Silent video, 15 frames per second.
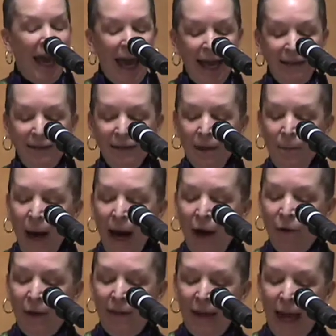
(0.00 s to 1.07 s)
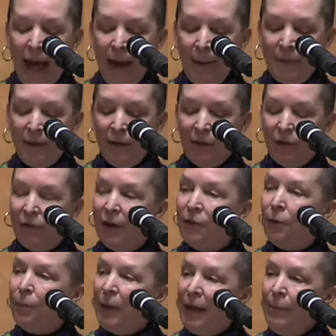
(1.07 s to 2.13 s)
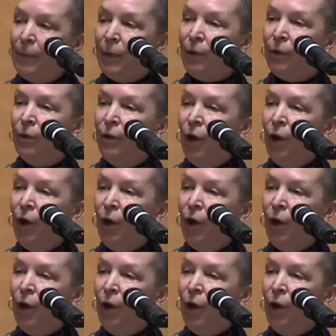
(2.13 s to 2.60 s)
And somehow, in the absence of other people,